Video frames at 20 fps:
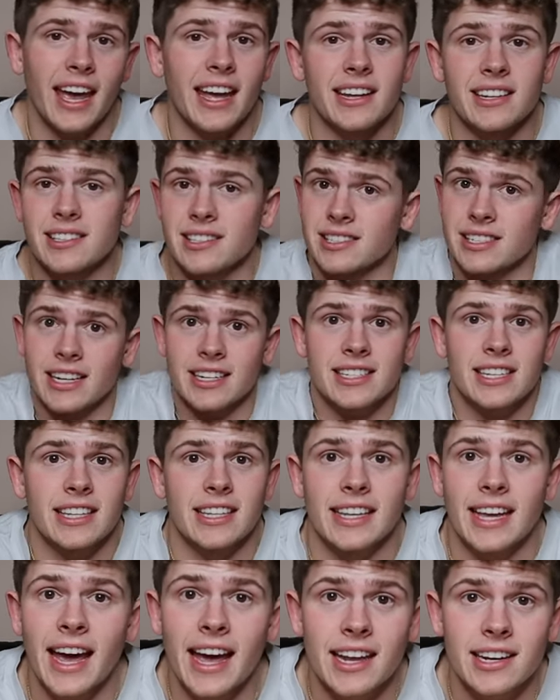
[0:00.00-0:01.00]
and stick to
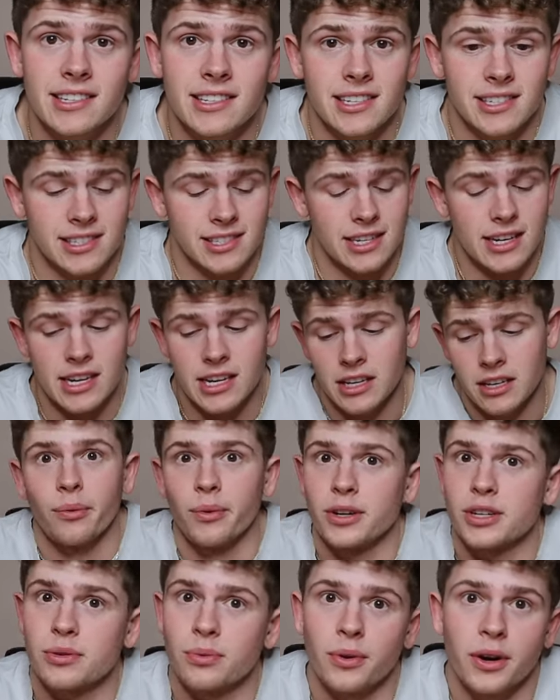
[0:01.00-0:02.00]
the end to see
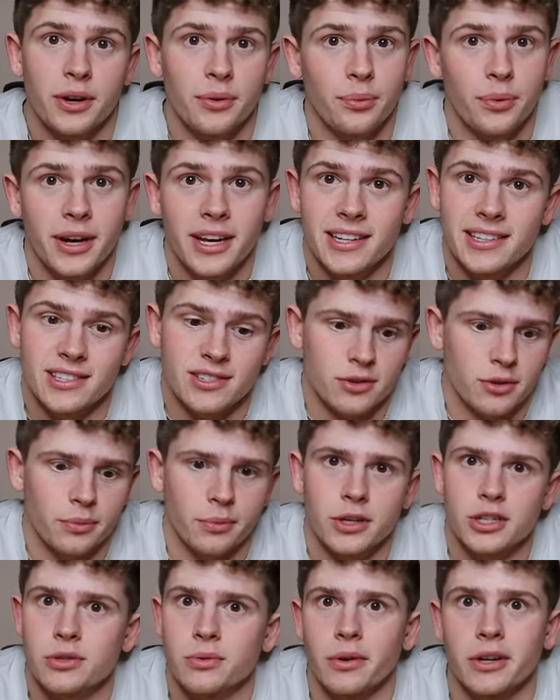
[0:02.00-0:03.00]
which one wins or
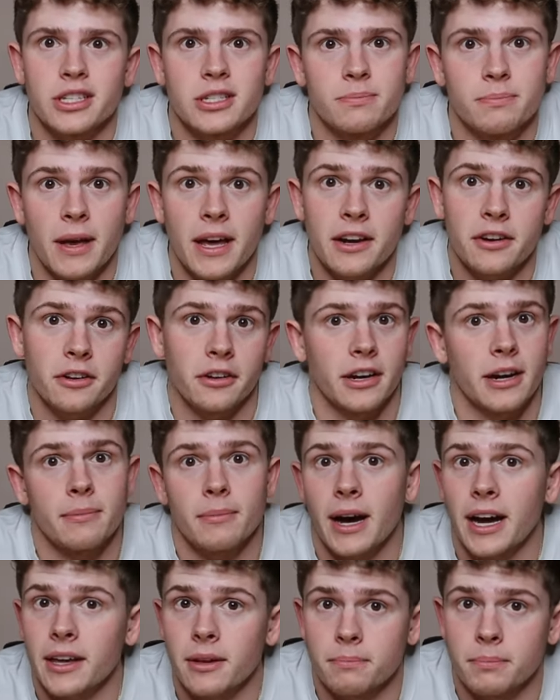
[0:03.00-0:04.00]
which one's better, in
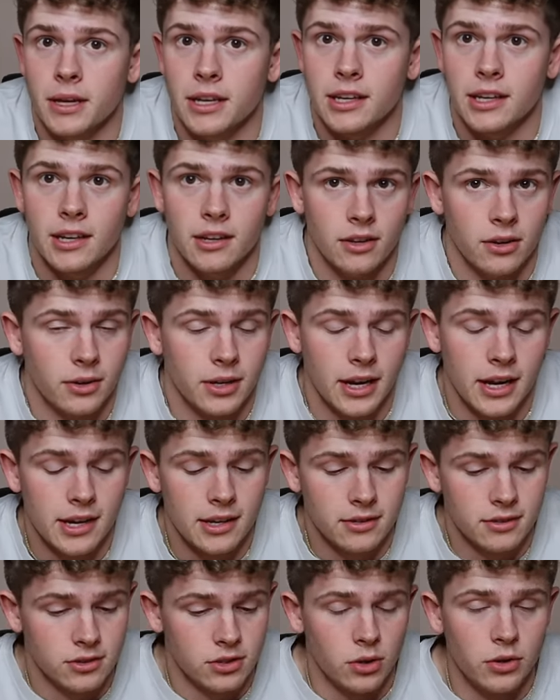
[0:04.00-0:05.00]
my opinion,
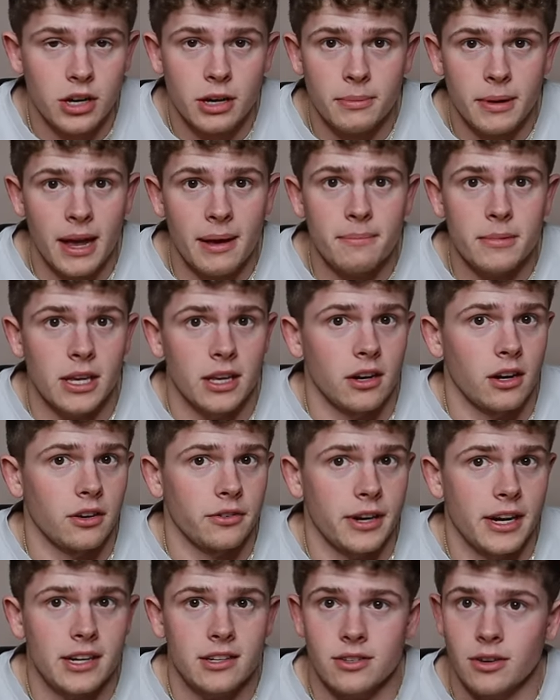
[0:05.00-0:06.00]
okay? Don't come at me,
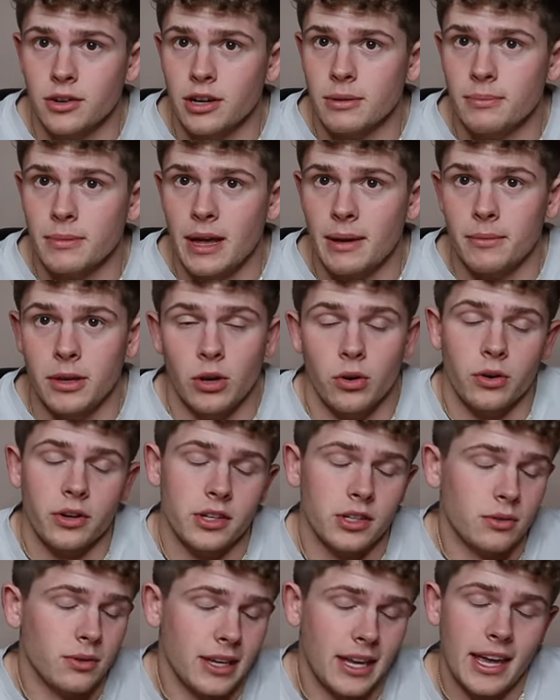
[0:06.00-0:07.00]
all right? Don't come at me, or
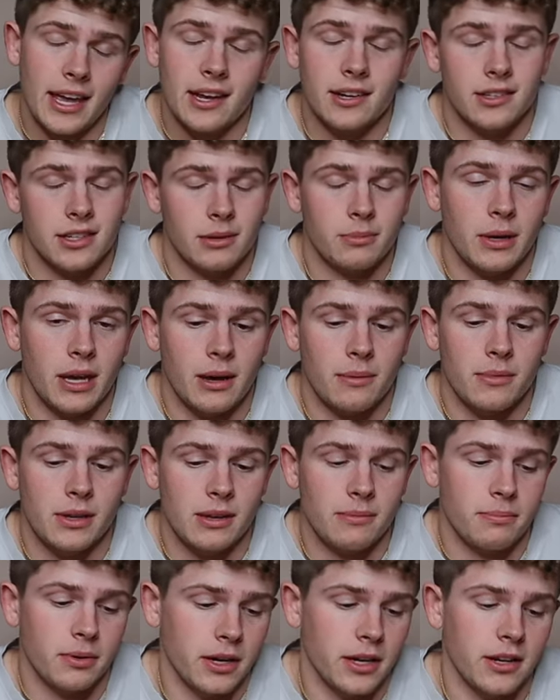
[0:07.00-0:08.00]
you can come at
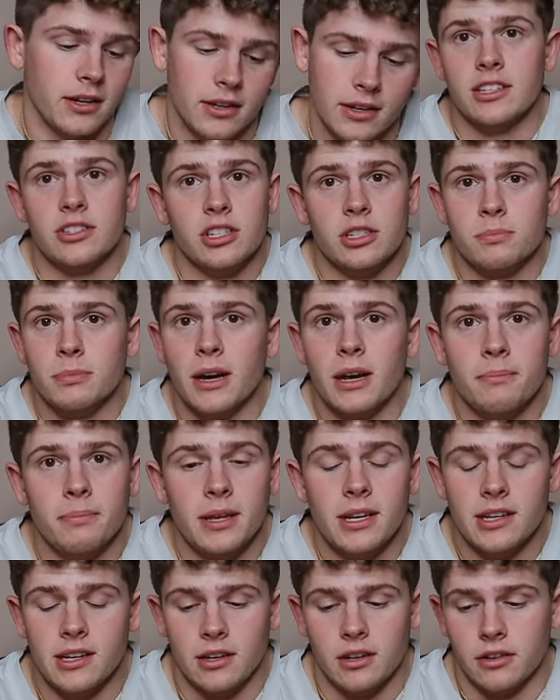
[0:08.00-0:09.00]
me, but it's just my
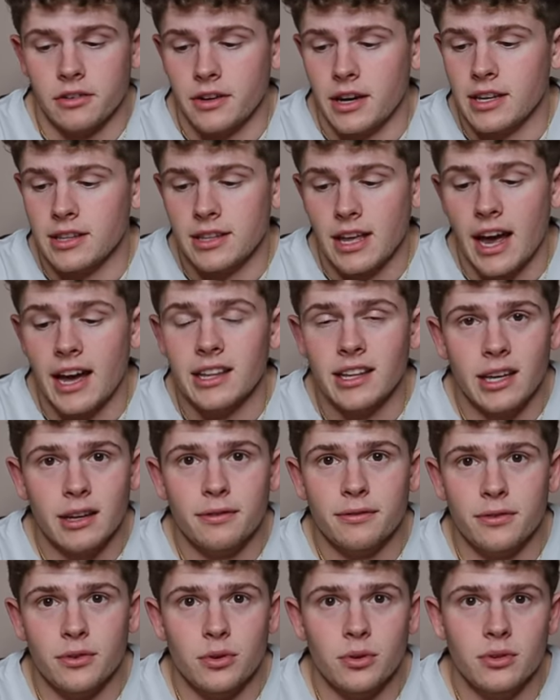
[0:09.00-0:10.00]
opinion, all right? I
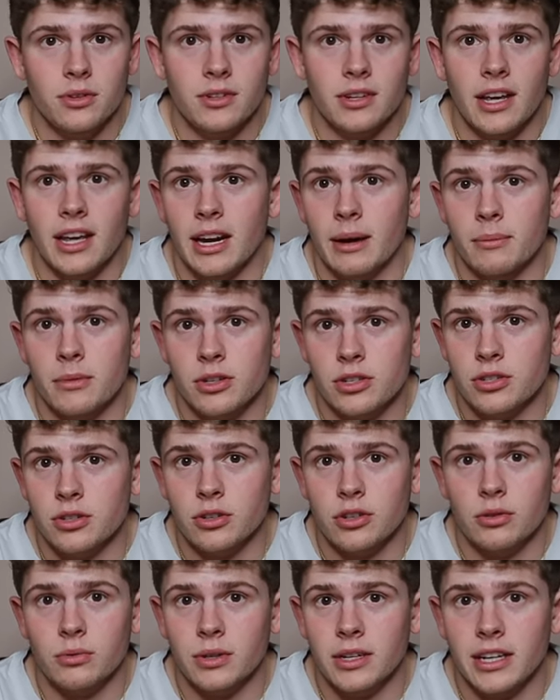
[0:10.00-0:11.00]
like food, and I'm gonna
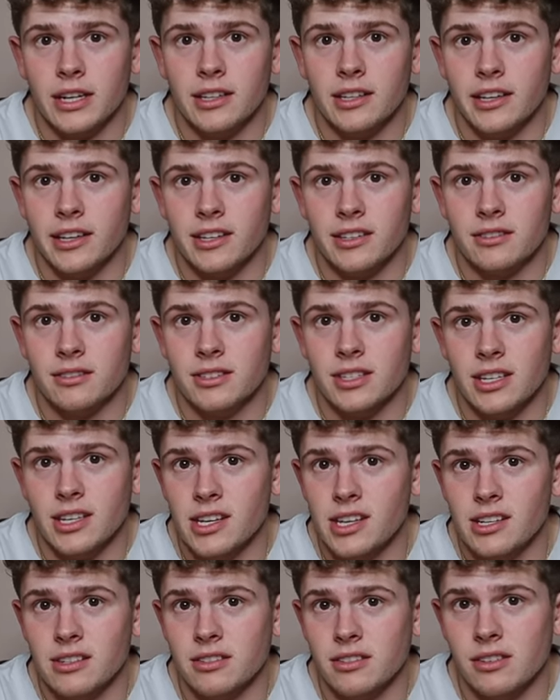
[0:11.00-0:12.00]
show you what I like to
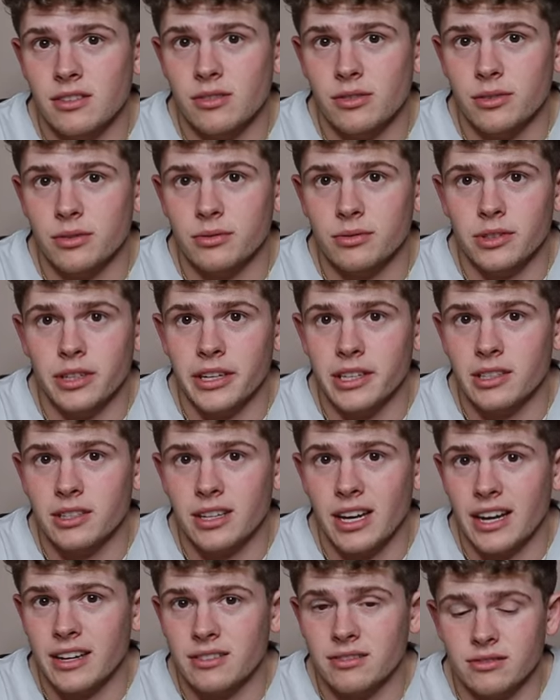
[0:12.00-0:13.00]
eat, or
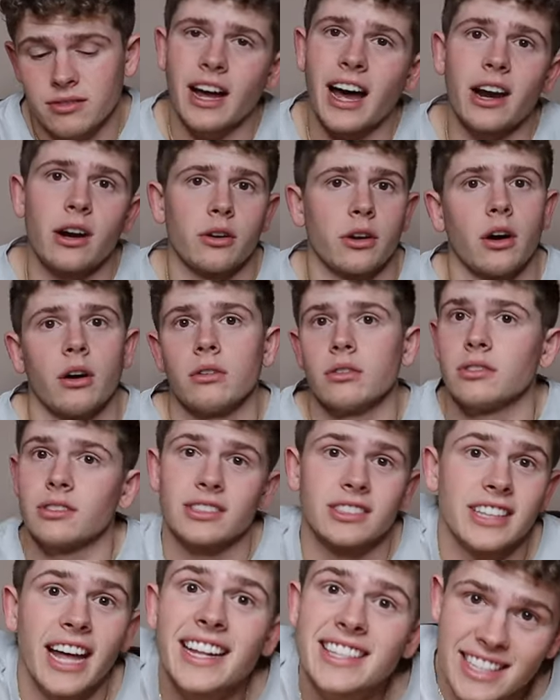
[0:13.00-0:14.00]
like, I, I don't know.
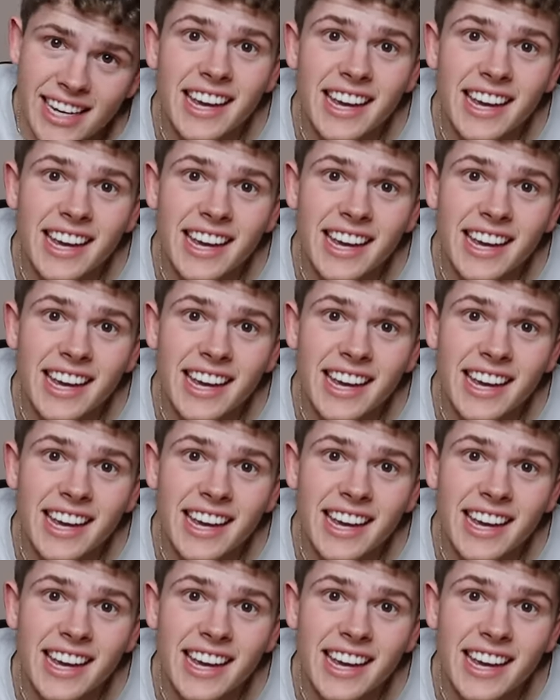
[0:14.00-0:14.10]
Let's